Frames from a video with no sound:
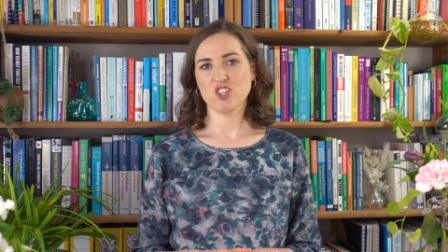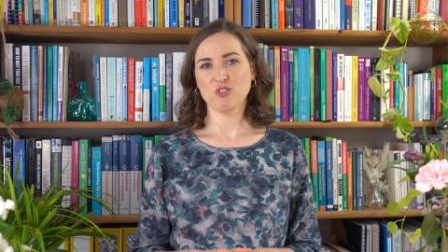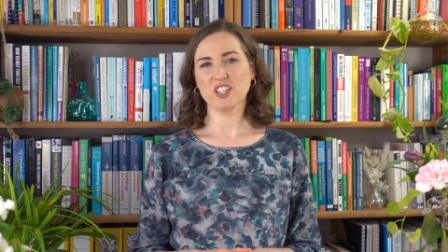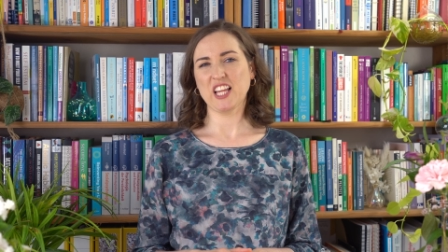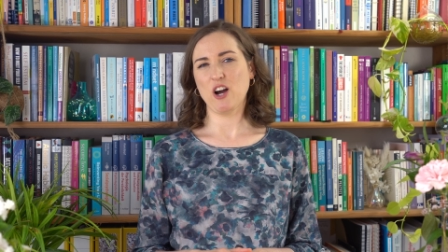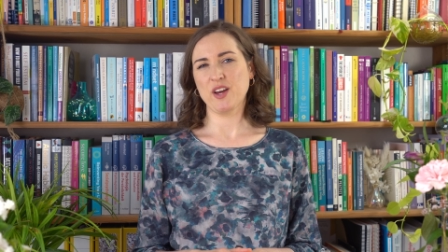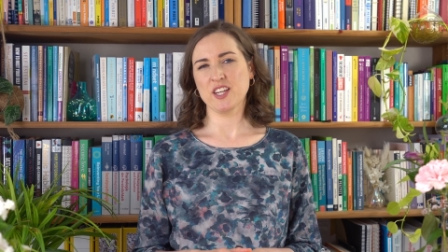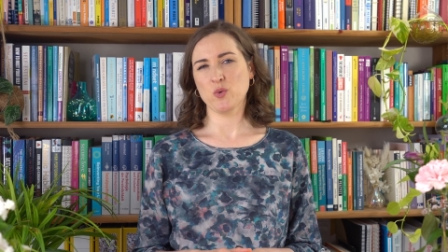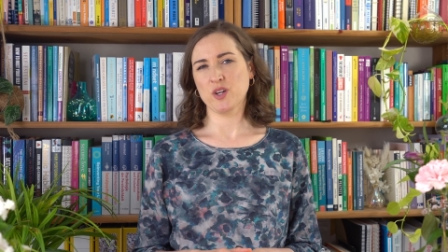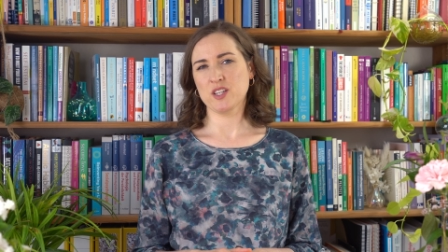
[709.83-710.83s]
Don't allow
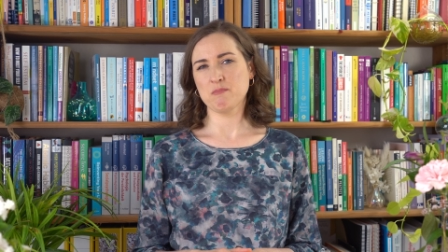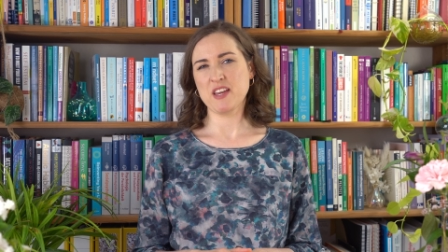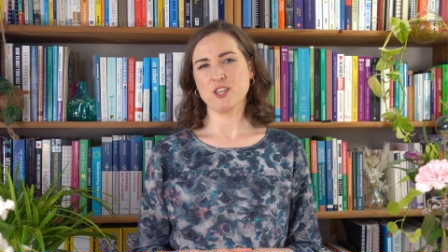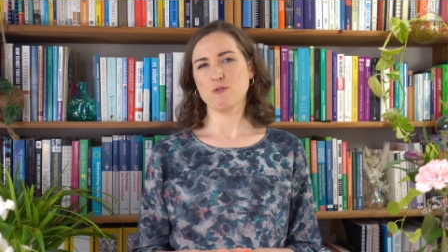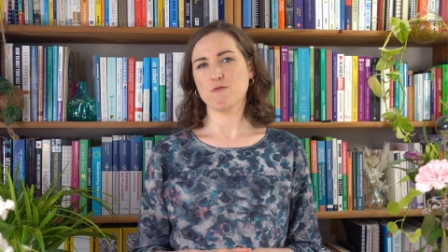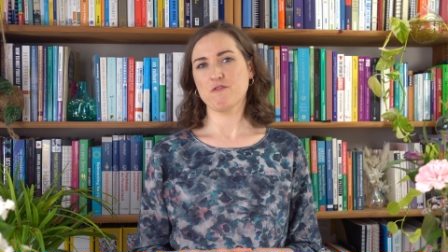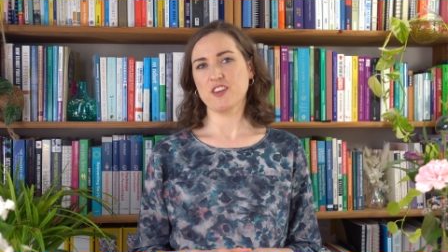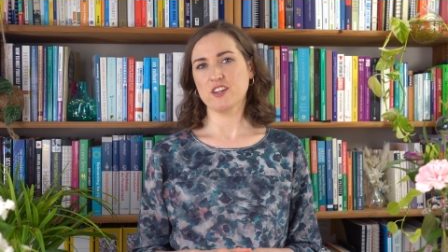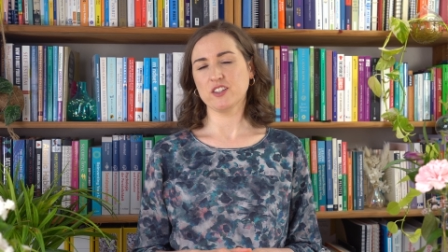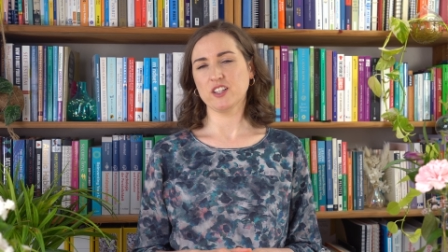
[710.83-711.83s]
anyone to make you
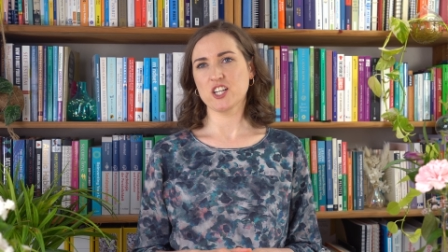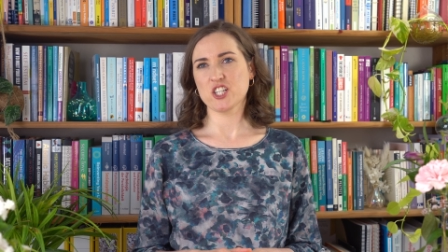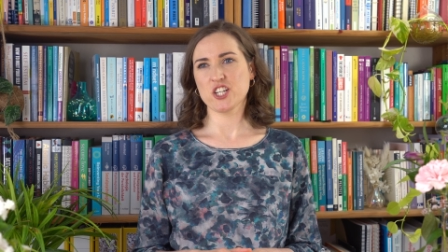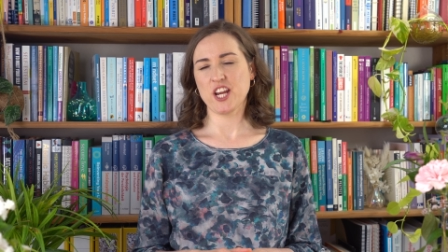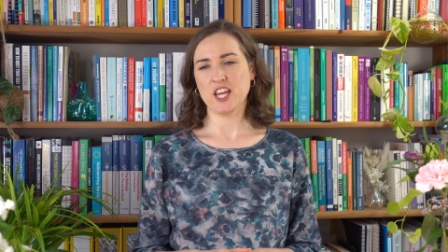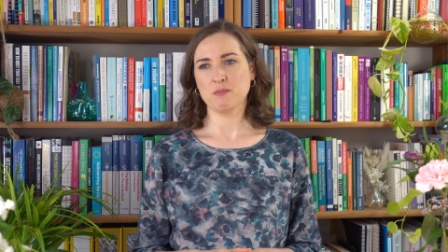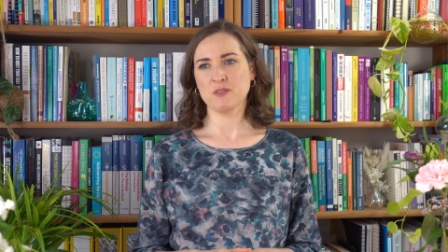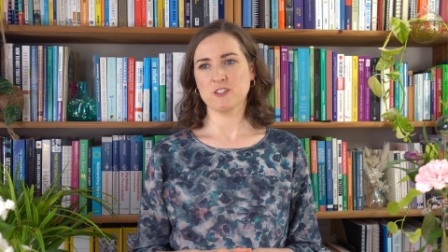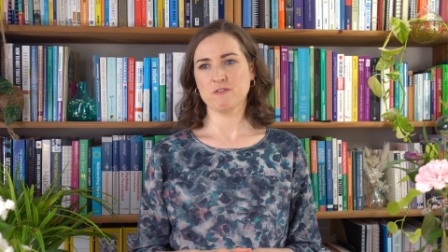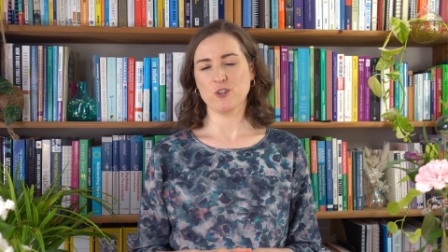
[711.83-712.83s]
feel
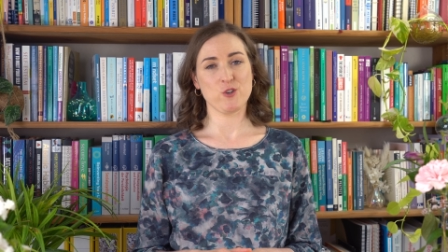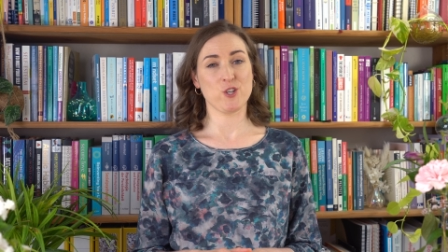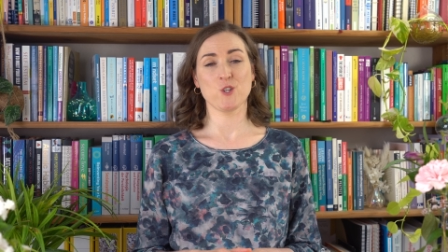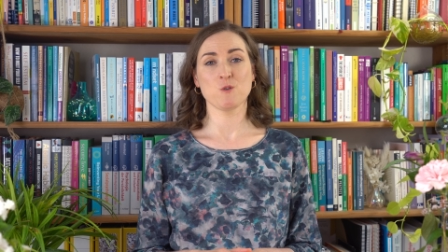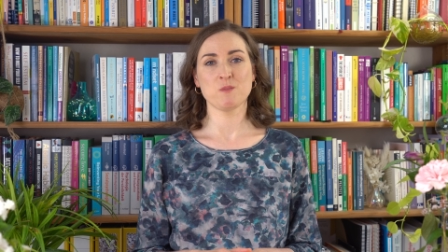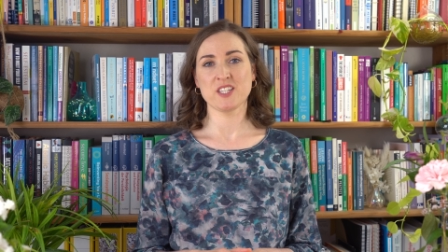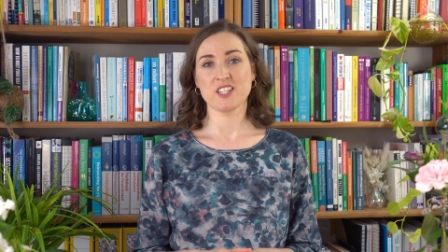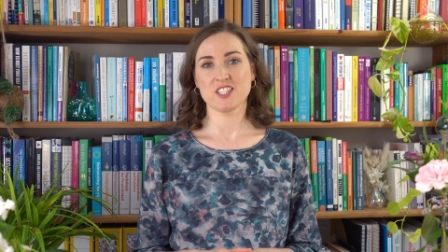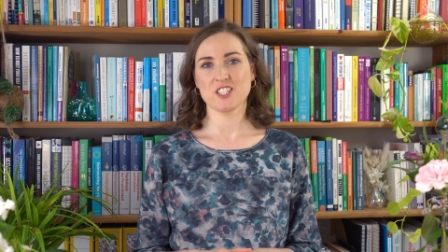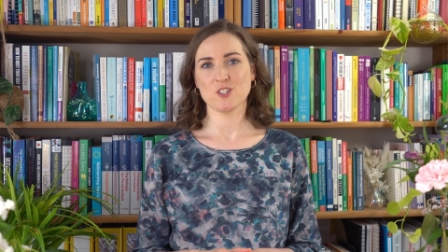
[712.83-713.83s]
ashamed of your
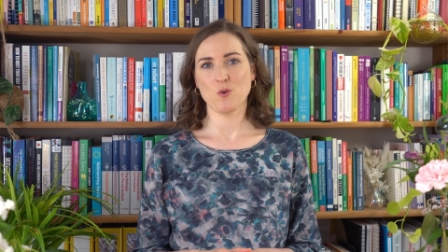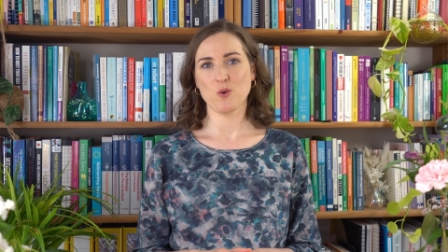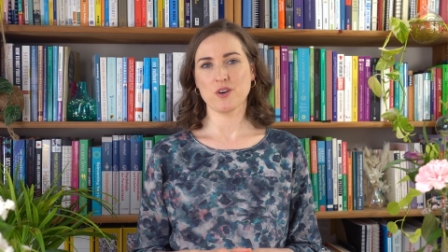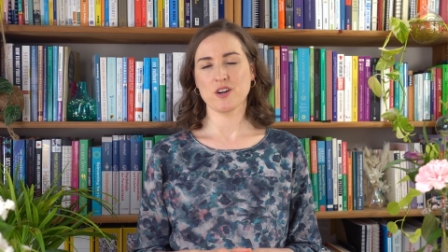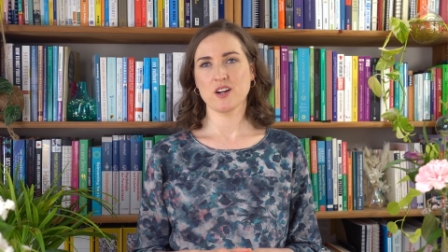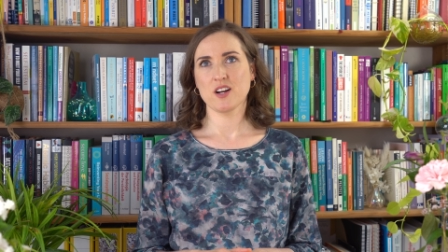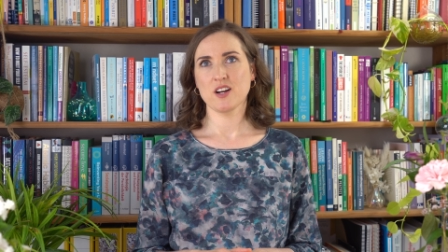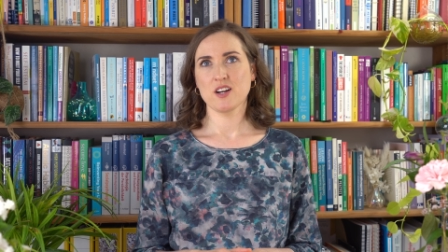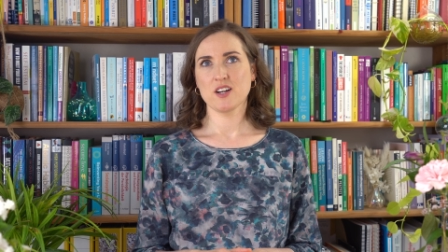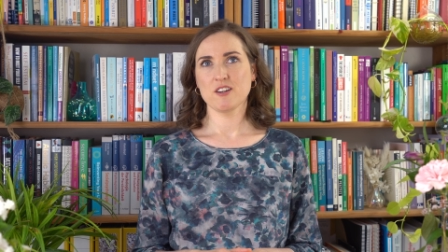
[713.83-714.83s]
humanness or
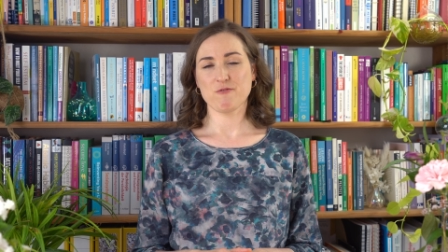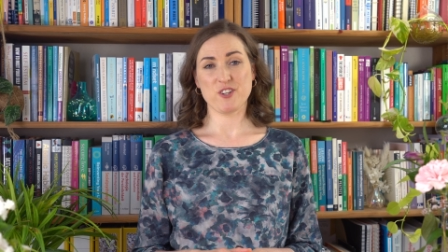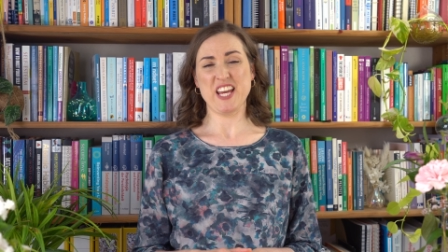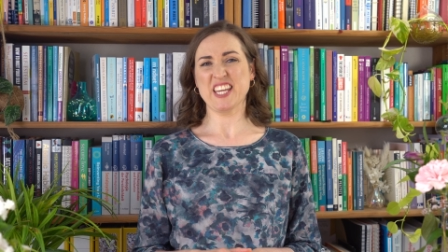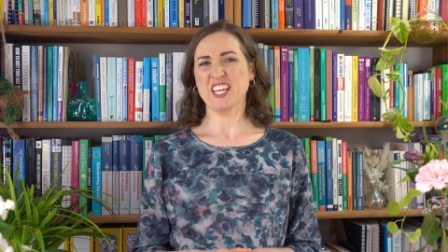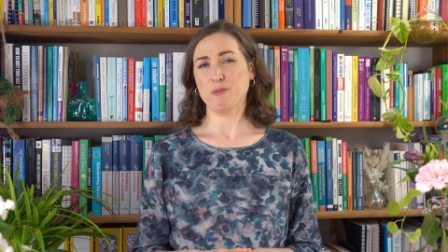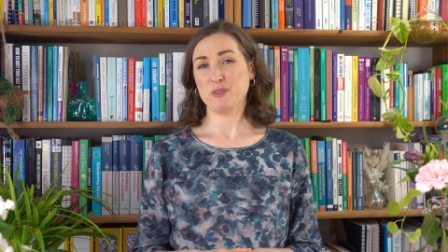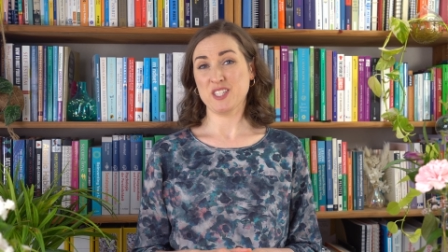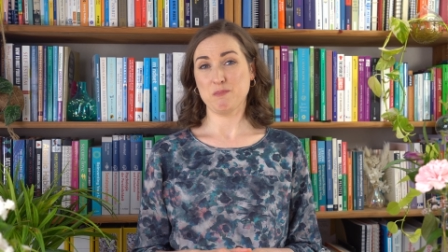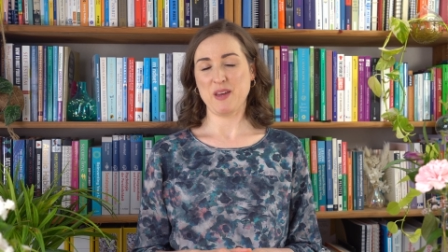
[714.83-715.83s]
for taking
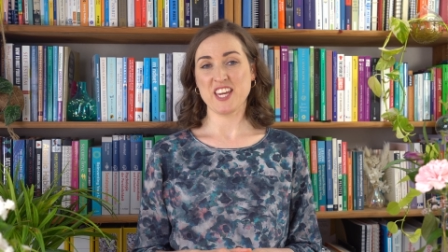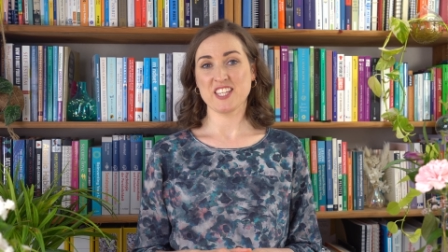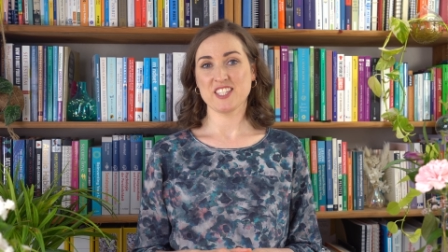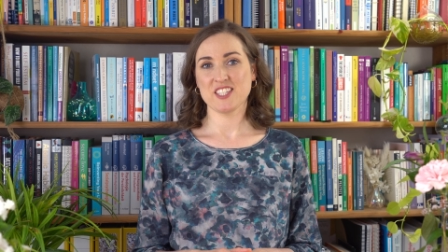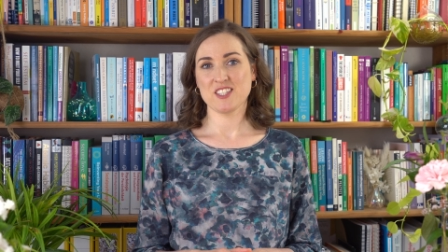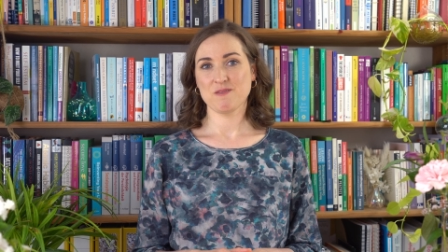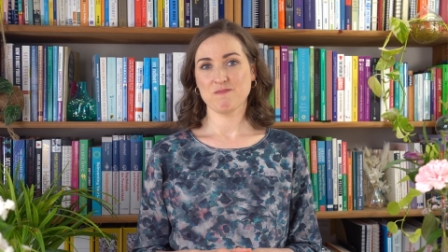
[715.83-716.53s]
up space.